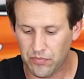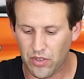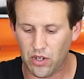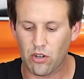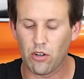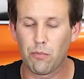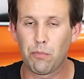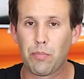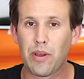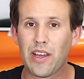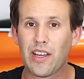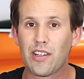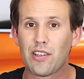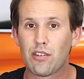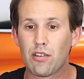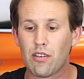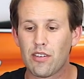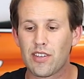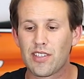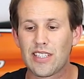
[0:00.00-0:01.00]
compared
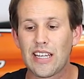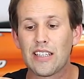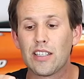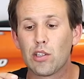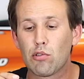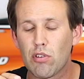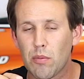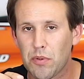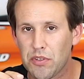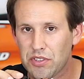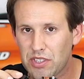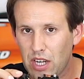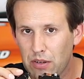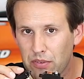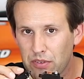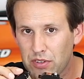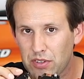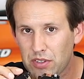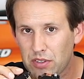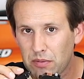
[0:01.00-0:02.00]
to the standard
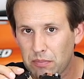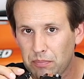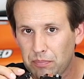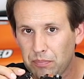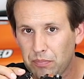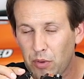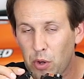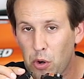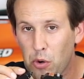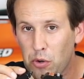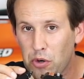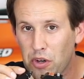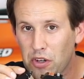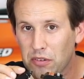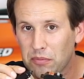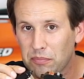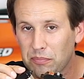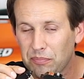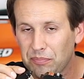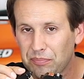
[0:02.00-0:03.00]
777s or not.